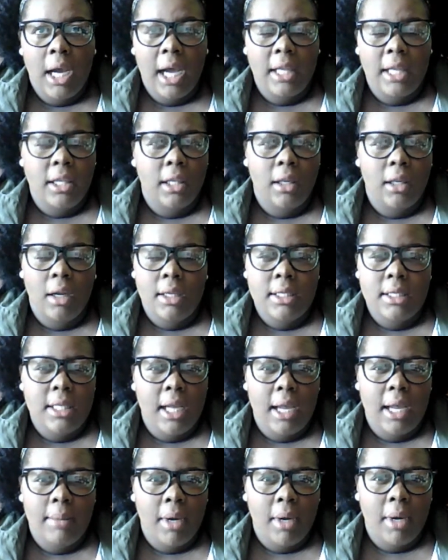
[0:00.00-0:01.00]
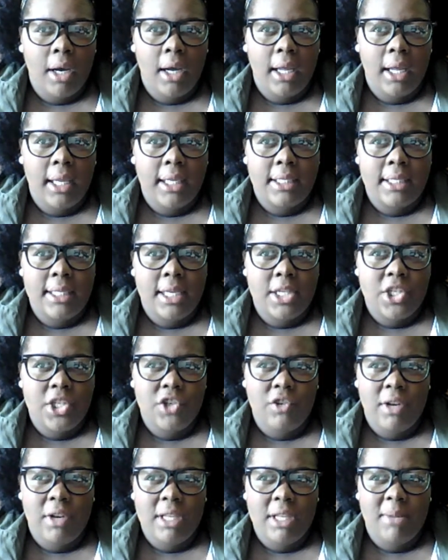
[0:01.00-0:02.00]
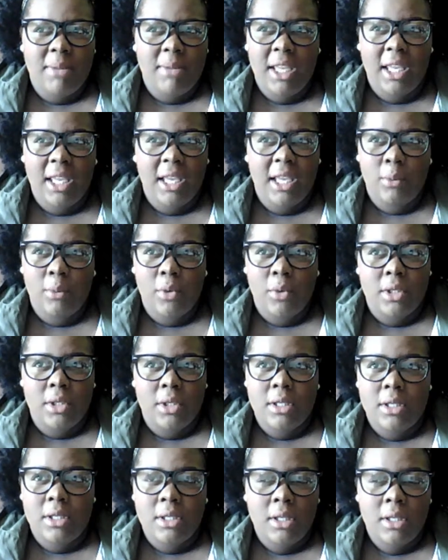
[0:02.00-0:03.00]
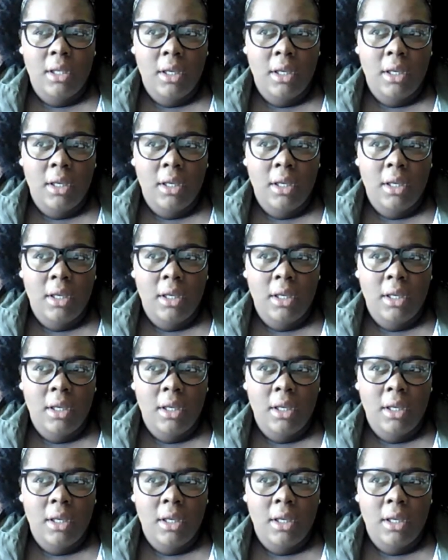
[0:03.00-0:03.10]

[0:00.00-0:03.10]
last time I texturized my hair was